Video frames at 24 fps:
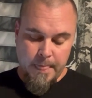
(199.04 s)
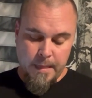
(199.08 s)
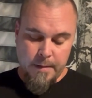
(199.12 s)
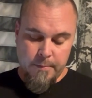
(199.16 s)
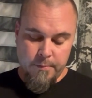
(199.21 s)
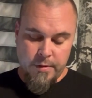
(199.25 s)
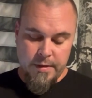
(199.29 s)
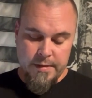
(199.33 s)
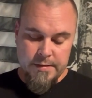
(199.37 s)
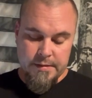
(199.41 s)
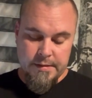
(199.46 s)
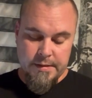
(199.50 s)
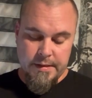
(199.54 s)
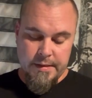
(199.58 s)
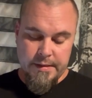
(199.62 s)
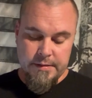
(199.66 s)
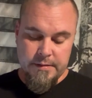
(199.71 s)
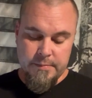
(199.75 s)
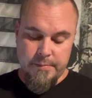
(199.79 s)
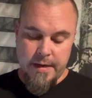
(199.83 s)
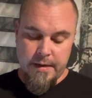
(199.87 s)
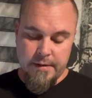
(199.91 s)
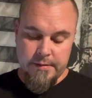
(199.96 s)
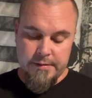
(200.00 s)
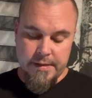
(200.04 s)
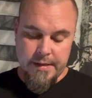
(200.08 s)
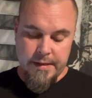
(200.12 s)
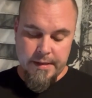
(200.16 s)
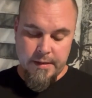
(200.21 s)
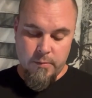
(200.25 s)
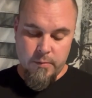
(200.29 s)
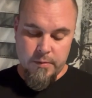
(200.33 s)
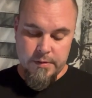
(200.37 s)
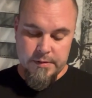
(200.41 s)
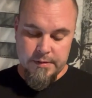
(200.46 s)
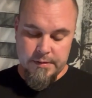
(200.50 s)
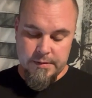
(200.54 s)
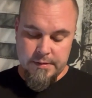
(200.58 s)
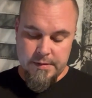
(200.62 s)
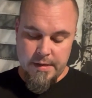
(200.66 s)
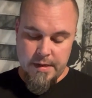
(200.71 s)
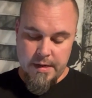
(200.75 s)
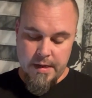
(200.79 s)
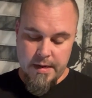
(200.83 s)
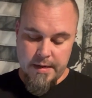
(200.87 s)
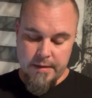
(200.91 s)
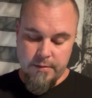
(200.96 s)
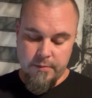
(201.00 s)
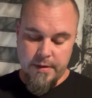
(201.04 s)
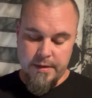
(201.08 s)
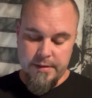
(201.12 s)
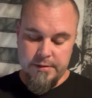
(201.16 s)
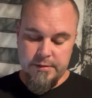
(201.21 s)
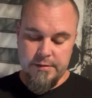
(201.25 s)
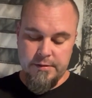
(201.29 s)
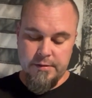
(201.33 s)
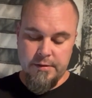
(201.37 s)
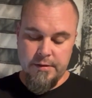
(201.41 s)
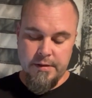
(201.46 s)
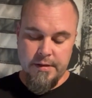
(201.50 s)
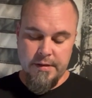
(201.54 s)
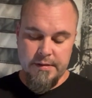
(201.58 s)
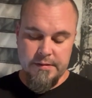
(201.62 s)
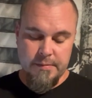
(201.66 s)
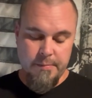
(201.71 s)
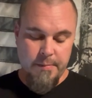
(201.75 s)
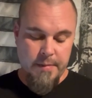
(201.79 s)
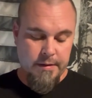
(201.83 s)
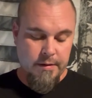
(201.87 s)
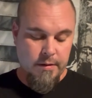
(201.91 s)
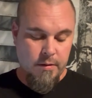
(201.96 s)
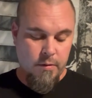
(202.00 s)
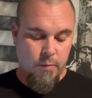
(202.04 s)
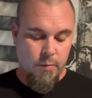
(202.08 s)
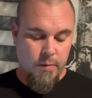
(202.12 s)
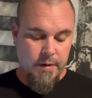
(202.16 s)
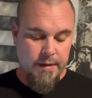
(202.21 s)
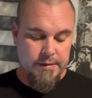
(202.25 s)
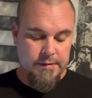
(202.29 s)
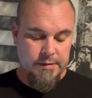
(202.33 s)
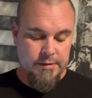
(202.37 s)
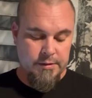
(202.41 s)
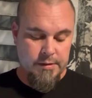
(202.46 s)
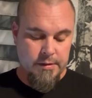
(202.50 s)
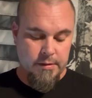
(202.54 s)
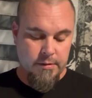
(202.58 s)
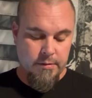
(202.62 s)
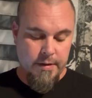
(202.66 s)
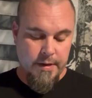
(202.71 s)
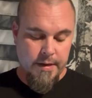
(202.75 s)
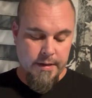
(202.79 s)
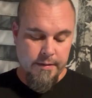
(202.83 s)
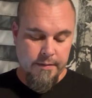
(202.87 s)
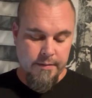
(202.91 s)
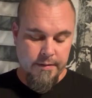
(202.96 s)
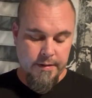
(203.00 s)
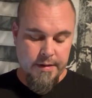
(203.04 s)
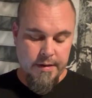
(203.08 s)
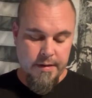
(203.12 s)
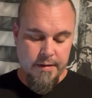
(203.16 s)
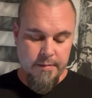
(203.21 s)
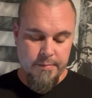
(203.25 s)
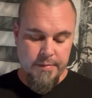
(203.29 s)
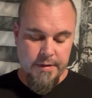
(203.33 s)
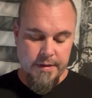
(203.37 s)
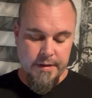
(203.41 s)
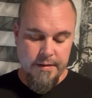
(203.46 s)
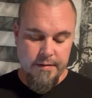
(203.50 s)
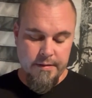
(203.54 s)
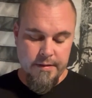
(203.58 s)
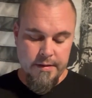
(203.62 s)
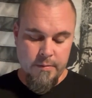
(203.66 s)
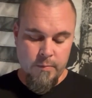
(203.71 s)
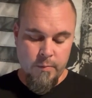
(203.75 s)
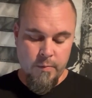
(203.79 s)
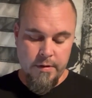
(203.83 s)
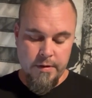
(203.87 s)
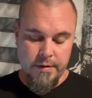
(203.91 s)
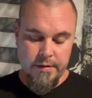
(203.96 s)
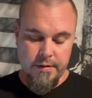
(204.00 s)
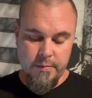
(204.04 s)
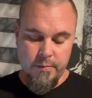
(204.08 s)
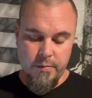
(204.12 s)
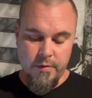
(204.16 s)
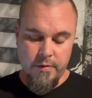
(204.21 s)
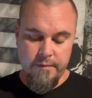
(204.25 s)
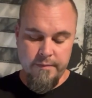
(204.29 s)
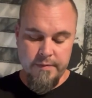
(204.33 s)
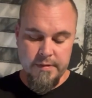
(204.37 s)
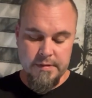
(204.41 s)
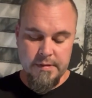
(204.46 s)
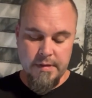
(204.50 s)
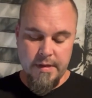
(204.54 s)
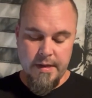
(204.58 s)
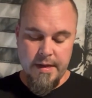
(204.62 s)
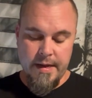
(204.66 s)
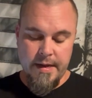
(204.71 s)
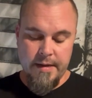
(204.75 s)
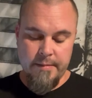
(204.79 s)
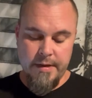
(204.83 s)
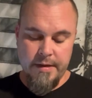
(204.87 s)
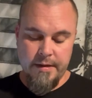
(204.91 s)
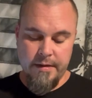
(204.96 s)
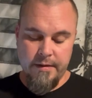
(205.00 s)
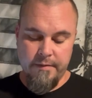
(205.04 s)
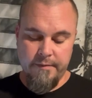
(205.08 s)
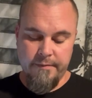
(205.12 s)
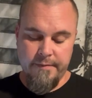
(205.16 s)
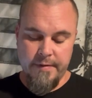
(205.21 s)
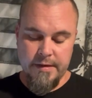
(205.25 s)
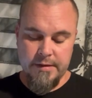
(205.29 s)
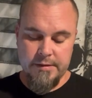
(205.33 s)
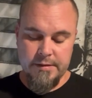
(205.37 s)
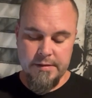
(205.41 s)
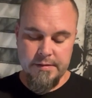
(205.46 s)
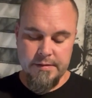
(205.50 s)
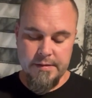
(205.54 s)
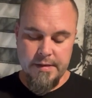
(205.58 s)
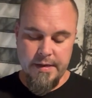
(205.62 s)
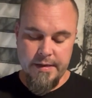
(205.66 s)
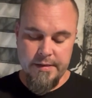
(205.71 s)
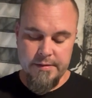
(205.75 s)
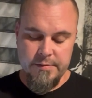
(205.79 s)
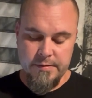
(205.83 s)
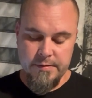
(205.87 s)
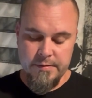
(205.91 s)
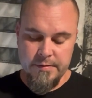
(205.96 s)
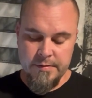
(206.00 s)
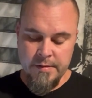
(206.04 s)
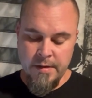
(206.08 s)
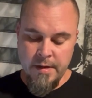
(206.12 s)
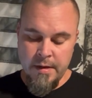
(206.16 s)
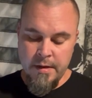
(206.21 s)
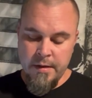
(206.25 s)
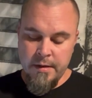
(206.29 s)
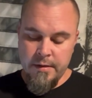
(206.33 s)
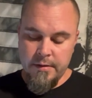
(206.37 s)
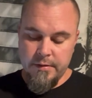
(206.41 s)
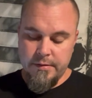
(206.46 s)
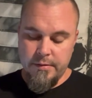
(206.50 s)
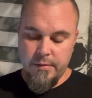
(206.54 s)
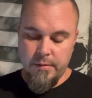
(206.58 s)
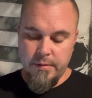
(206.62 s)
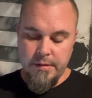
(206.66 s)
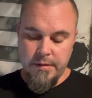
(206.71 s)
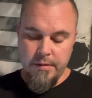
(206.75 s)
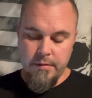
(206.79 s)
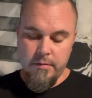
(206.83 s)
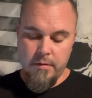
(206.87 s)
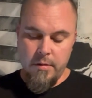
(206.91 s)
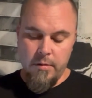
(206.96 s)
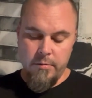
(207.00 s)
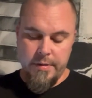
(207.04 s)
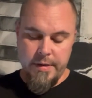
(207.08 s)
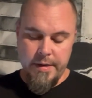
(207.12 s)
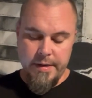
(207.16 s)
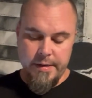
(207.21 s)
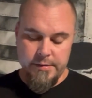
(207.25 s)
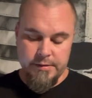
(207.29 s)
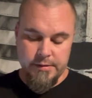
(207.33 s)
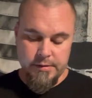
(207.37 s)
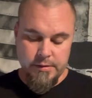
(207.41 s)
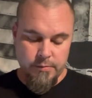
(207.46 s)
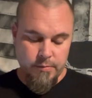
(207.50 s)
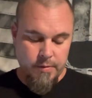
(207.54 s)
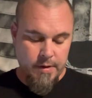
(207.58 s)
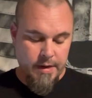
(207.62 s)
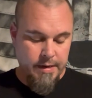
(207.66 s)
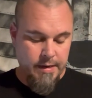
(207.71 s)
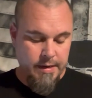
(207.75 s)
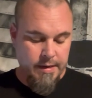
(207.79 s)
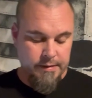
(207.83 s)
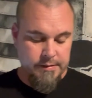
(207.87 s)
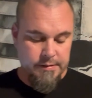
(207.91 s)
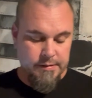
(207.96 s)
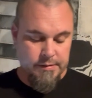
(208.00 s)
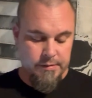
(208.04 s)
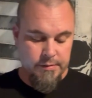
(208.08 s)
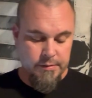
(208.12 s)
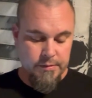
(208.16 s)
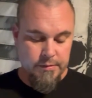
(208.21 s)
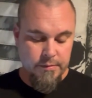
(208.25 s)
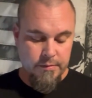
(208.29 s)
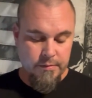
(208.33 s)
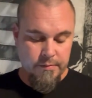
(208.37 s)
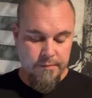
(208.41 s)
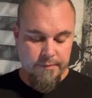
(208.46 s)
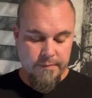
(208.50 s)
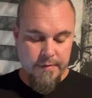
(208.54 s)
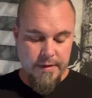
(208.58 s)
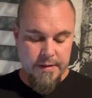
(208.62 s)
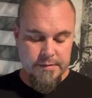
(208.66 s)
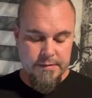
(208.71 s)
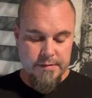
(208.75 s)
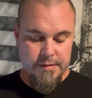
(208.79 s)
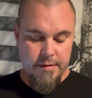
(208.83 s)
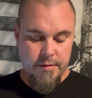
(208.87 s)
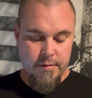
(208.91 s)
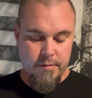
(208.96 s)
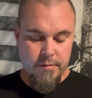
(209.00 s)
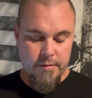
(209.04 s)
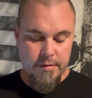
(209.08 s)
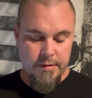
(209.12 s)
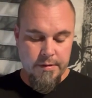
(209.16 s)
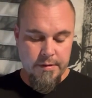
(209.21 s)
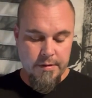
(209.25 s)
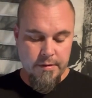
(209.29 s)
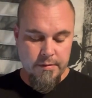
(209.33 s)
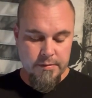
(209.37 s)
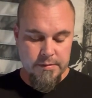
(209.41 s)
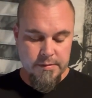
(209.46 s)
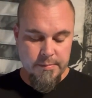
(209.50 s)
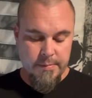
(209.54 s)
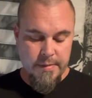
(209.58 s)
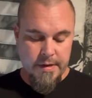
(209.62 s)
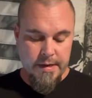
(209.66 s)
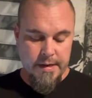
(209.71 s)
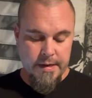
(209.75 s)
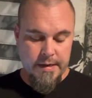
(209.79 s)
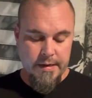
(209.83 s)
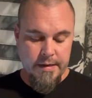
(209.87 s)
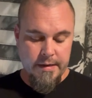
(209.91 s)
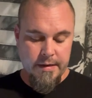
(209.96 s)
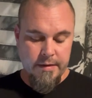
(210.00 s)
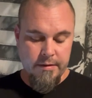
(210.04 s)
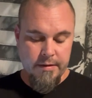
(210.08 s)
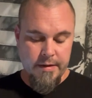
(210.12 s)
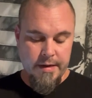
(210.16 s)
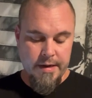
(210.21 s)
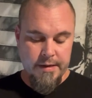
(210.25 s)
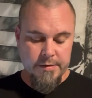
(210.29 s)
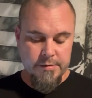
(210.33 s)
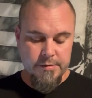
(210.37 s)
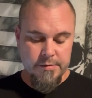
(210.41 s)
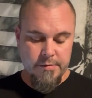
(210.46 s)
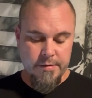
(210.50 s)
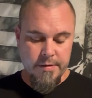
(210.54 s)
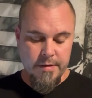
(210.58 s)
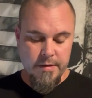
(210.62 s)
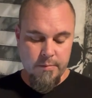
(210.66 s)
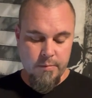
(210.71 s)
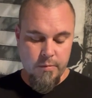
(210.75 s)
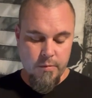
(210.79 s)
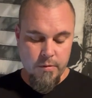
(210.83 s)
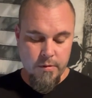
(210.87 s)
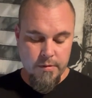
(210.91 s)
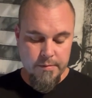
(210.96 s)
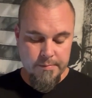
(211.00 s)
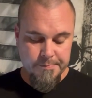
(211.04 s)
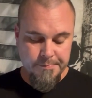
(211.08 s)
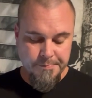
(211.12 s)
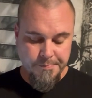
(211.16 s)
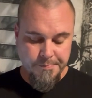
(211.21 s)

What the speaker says: Prestige Biotech was not registered as a medical waste generator. The company then wanted to move its lab and infectious agents to a new location right next to Fresno Yosemite International Airport.